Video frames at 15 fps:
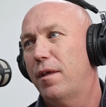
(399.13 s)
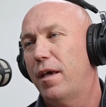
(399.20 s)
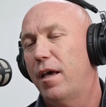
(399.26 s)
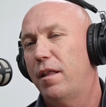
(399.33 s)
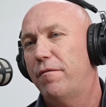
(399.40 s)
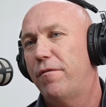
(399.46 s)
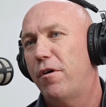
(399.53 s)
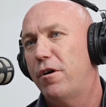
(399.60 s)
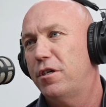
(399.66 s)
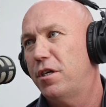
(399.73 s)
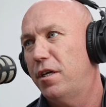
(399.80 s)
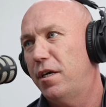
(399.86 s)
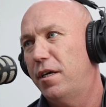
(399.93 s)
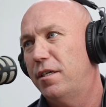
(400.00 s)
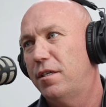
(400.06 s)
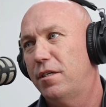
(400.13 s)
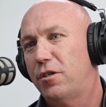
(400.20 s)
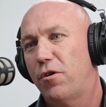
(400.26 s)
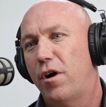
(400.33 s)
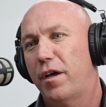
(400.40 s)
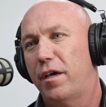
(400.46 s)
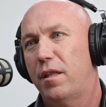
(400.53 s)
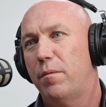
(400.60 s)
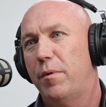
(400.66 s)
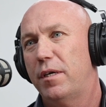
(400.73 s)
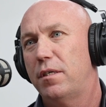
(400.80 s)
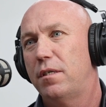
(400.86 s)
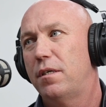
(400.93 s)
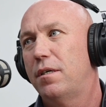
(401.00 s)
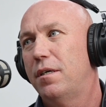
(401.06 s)
the fire engineers, and try and get the
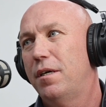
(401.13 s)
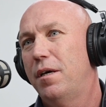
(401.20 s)
best,